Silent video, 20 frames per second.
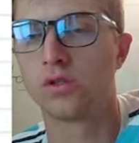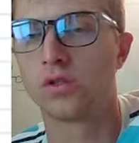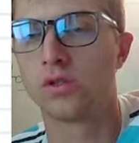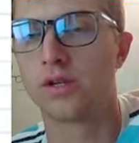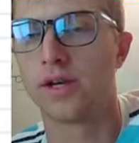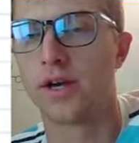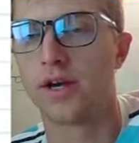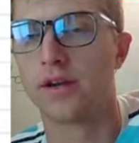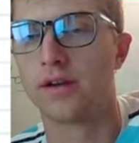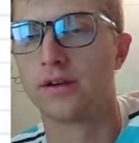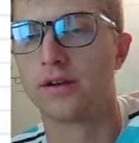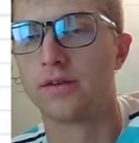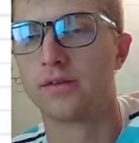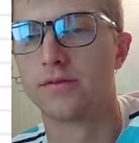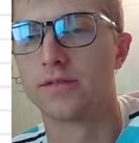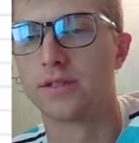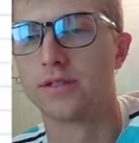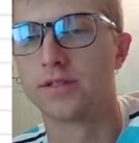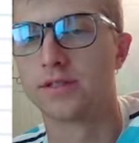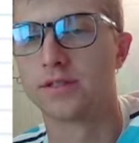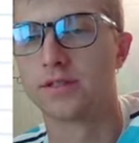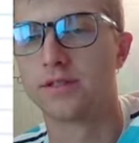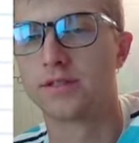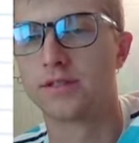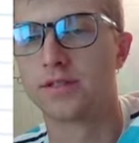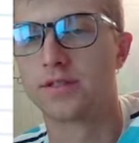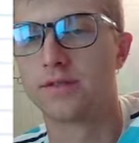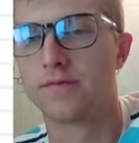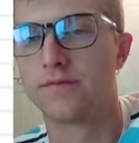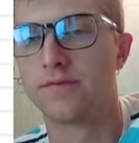I don't know, what is it?
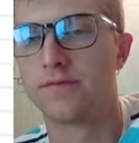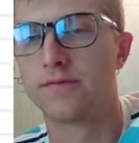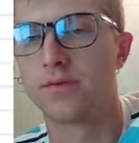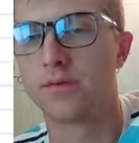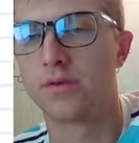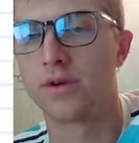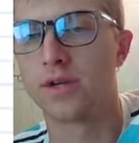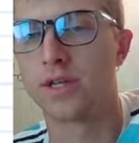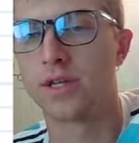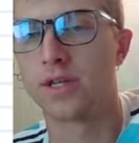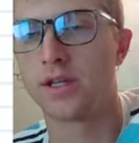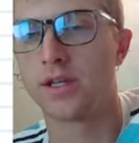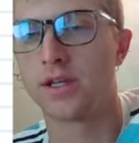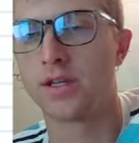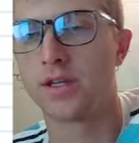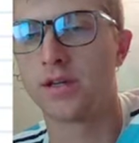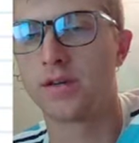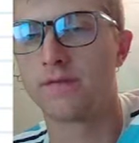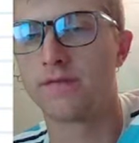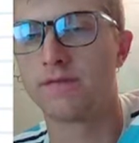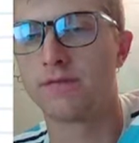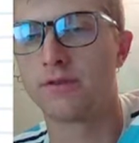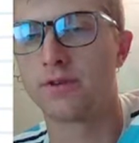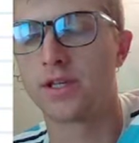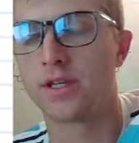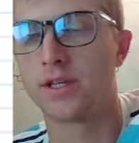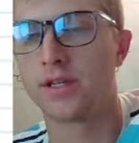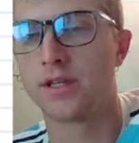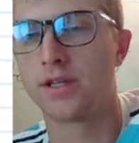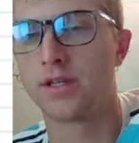It's
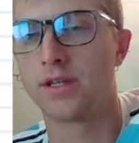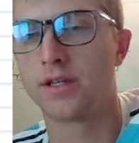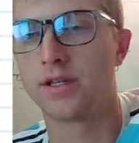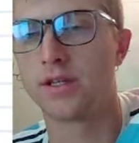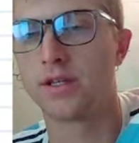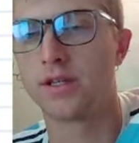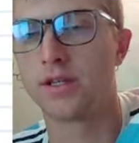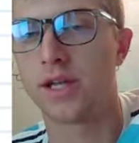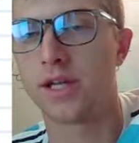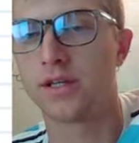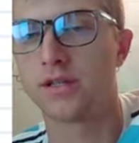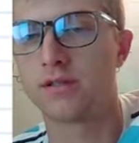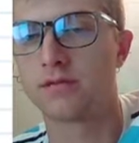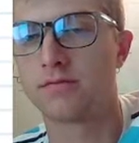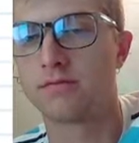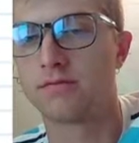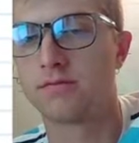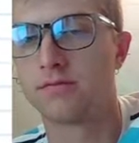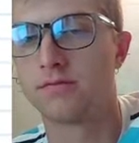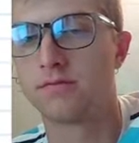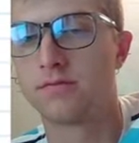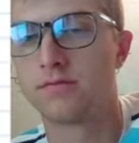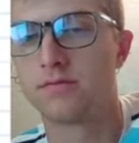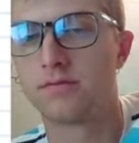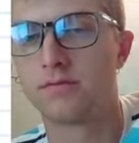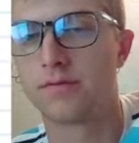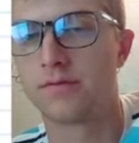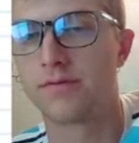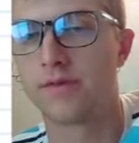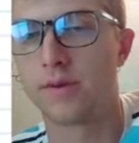48.
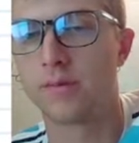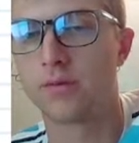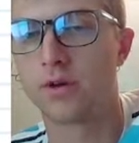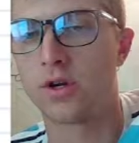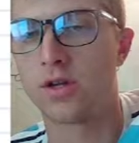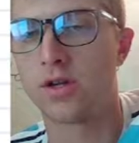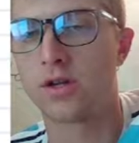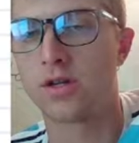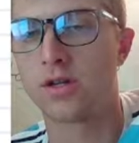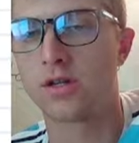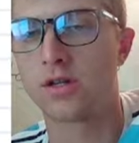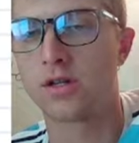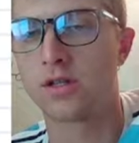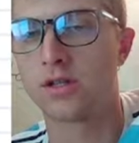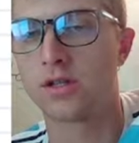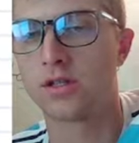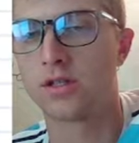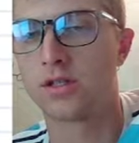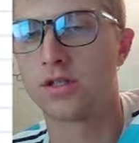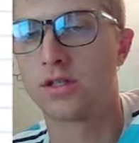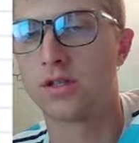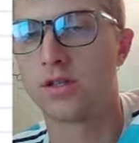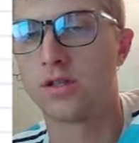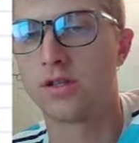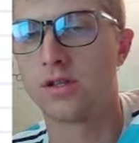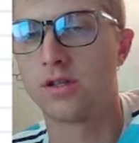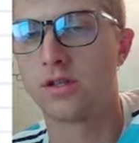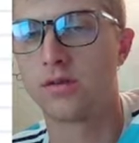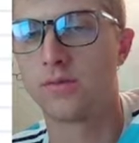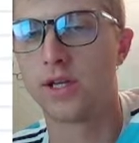If I'm wrong,
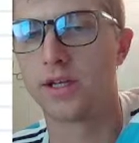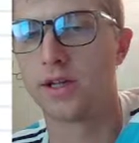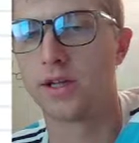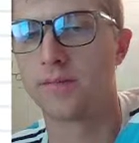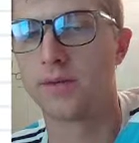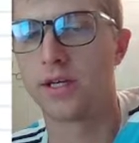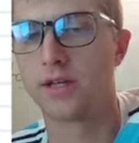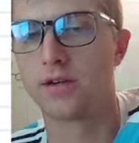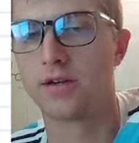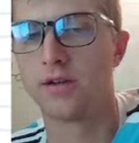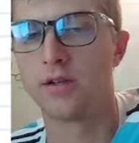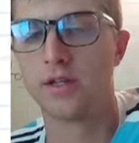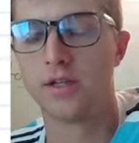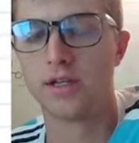you may let me know.